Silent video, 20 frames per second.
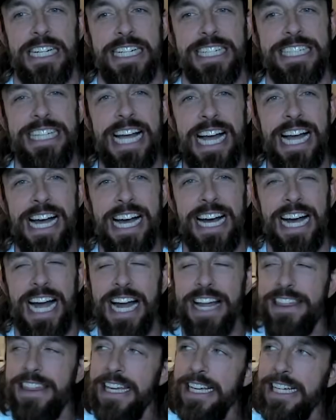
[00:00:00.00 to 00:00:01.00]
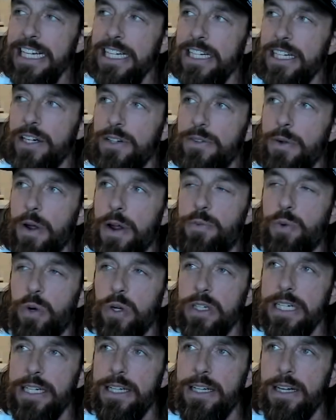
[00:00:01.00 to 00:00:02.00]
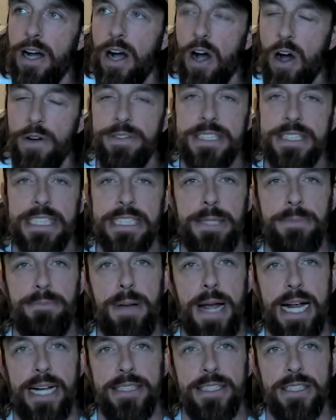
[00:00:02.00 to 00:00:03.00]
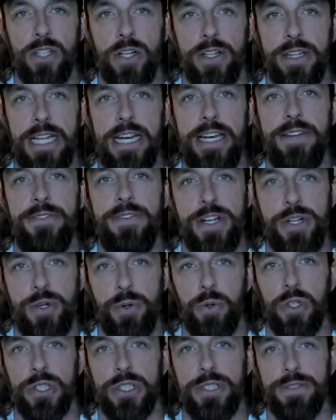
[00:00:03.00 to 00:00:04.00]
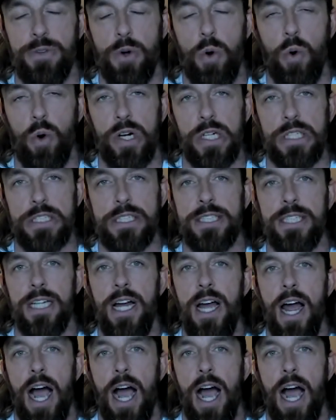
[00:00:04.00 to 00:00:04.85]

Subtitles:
Yeah, I think it really obviously depends on the individuals, of course.